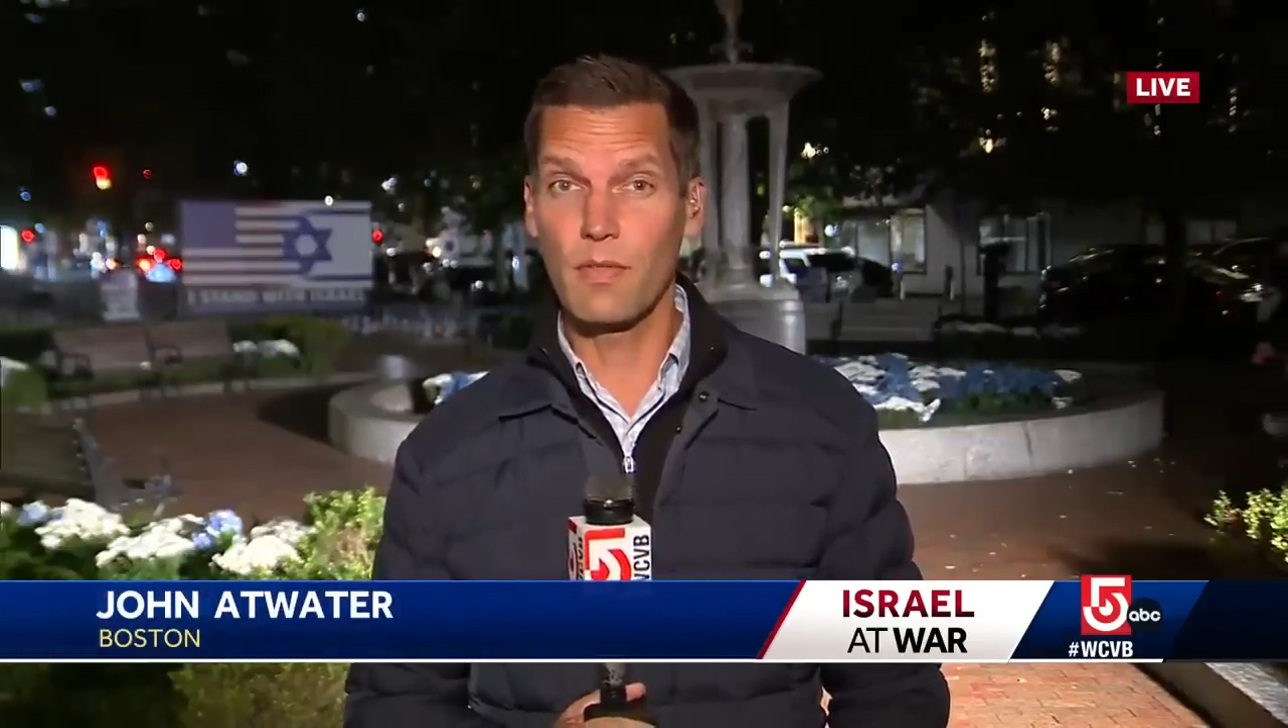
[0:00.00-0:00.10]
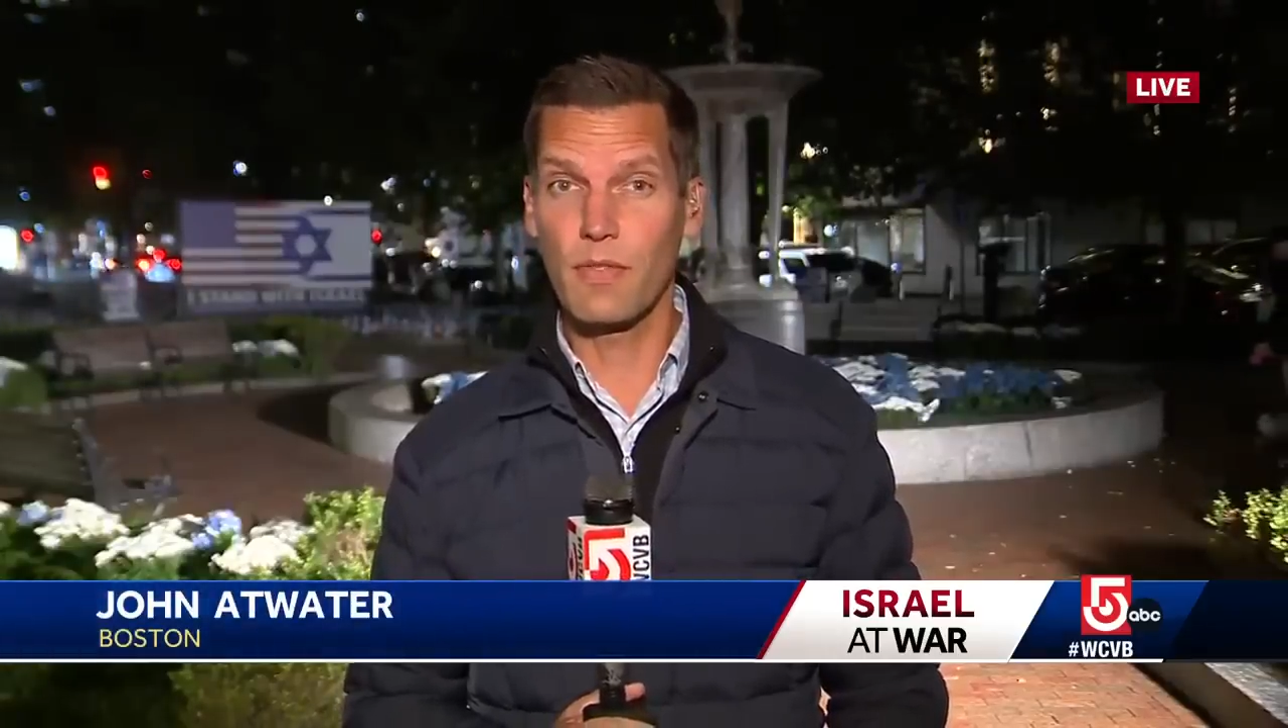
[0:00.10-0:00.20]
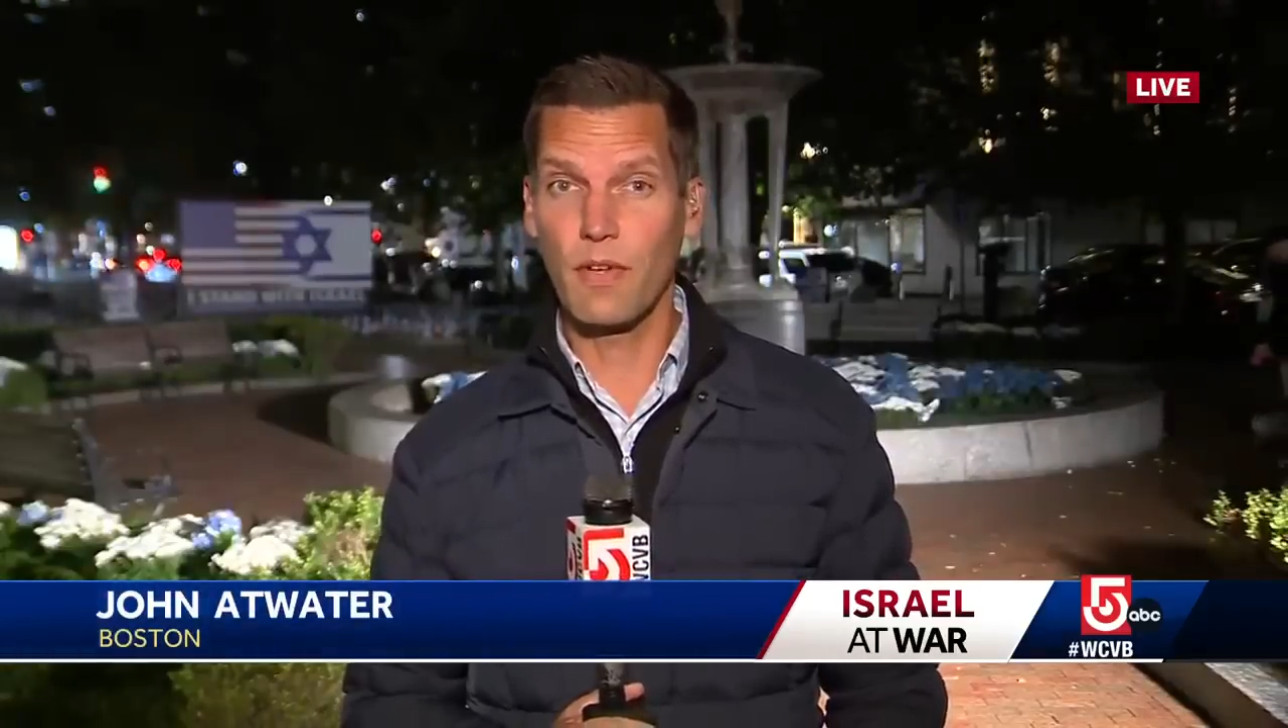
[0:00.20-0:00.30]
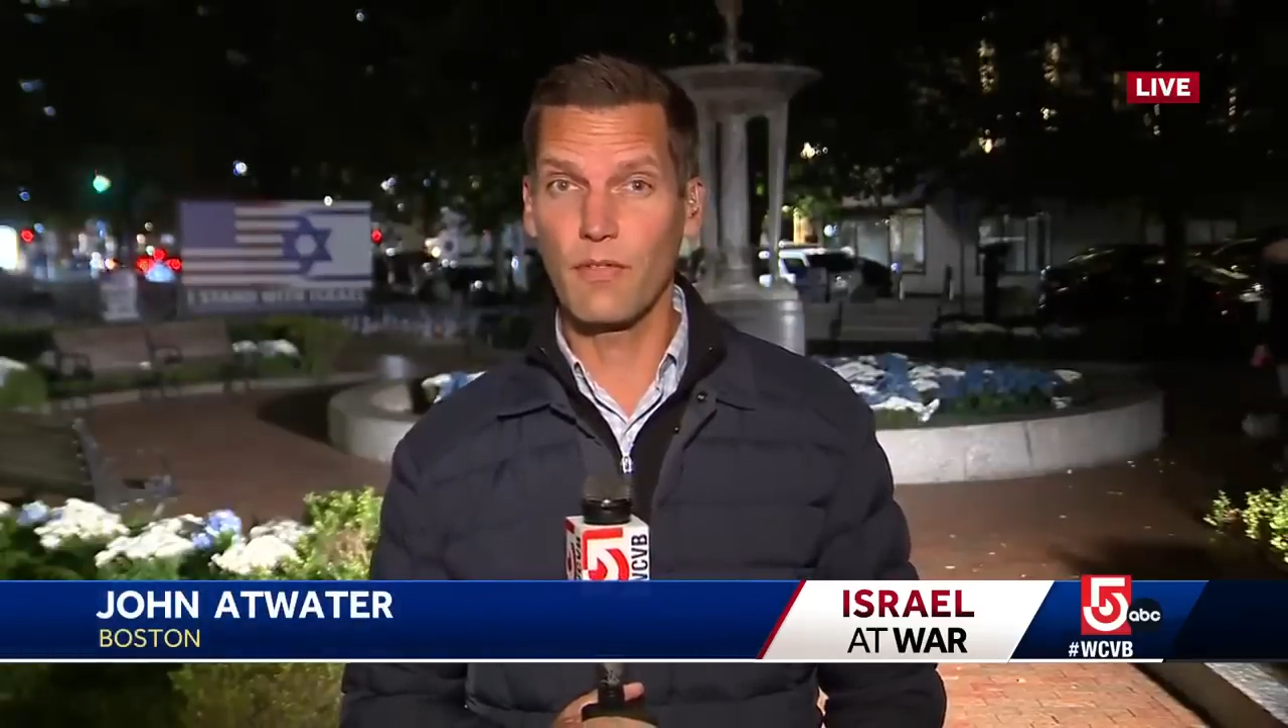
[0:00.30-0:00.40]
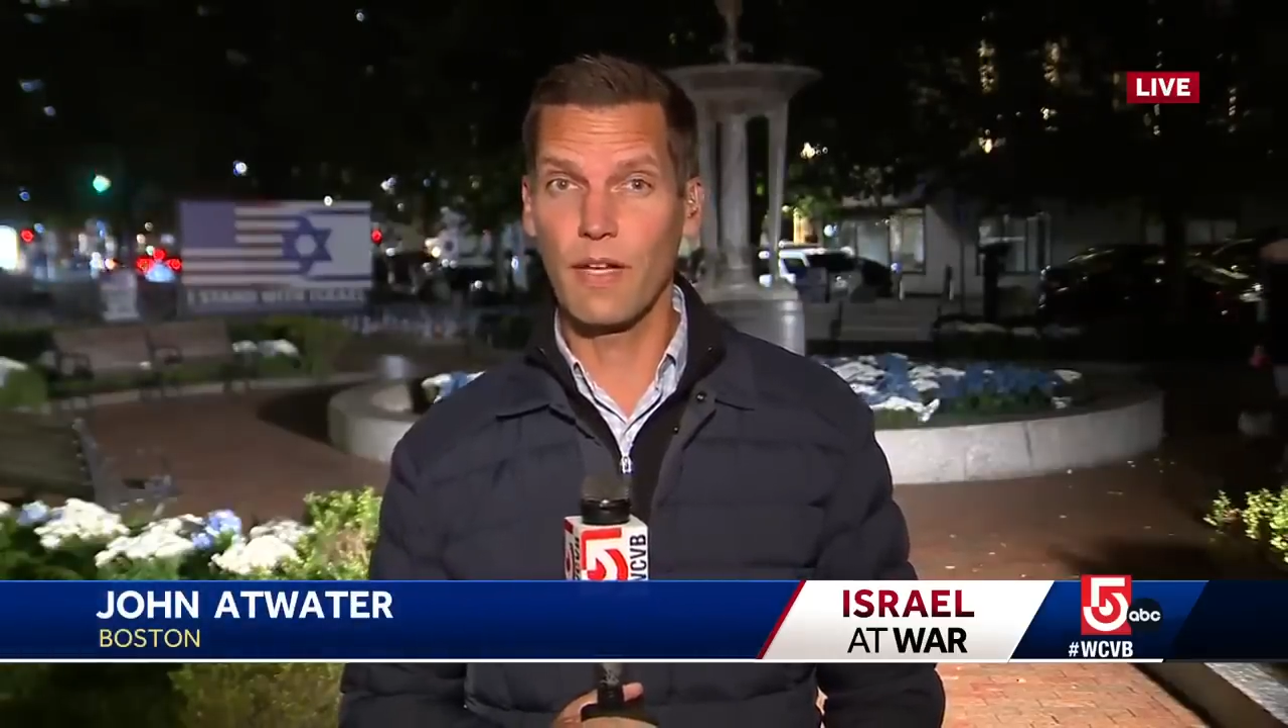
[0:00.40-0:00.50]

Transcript: News Center